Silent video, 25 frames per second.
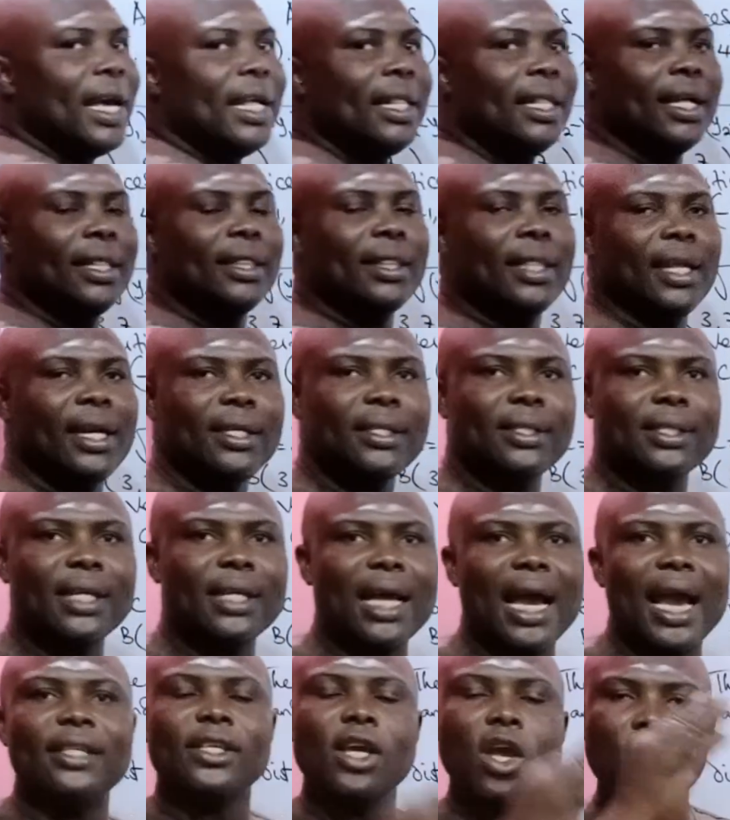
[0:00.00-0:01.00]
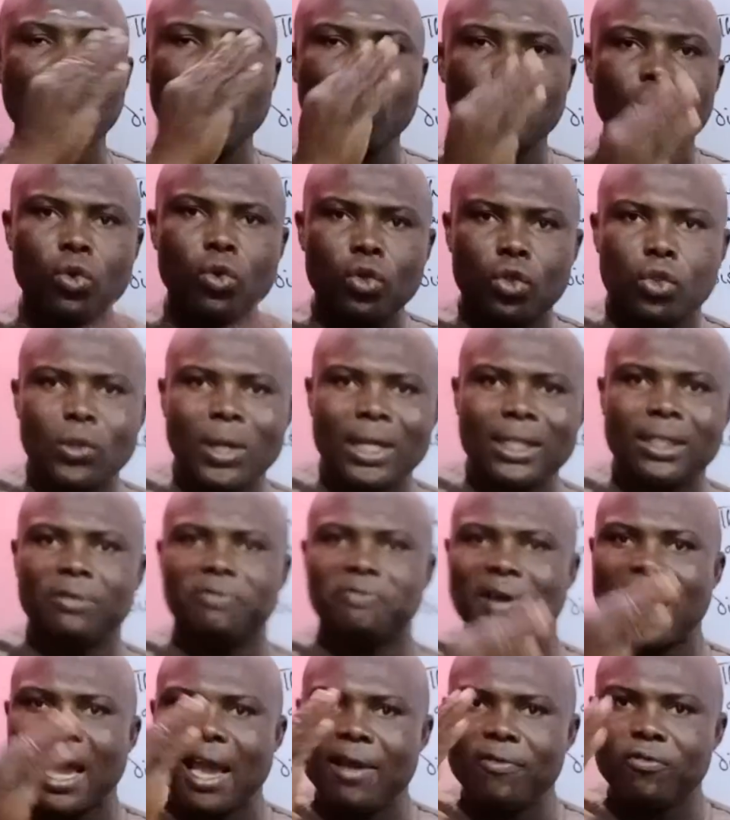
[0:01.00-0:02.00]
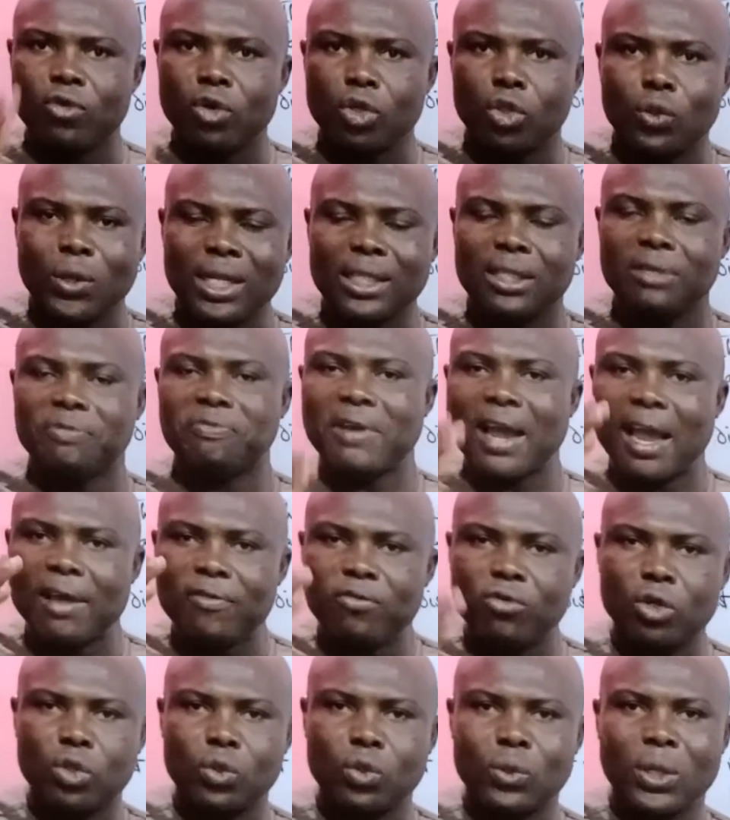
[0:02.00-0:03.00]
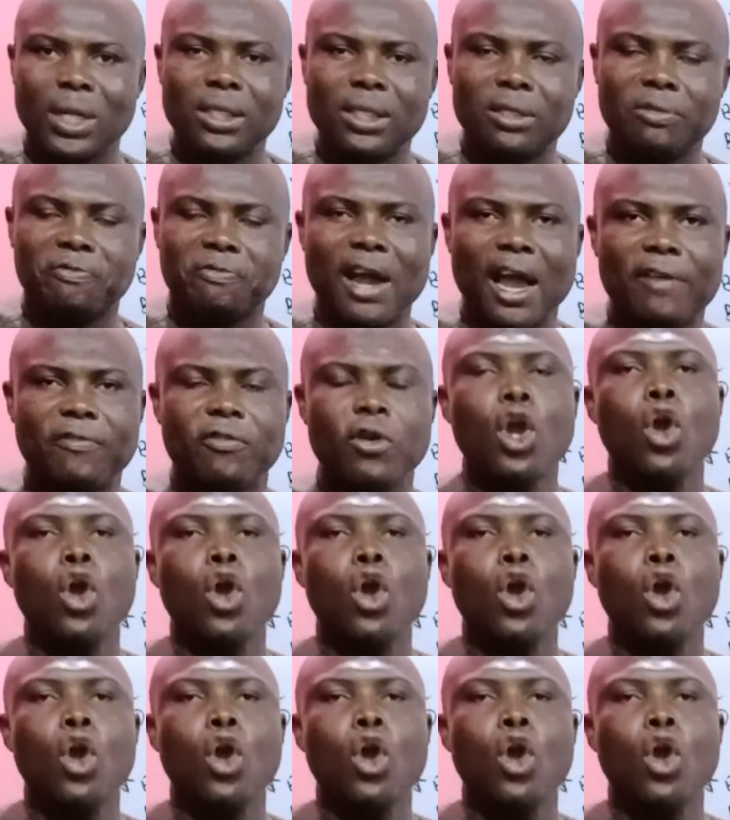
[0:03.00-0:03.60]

The three sides, root 25, root 25, root 25.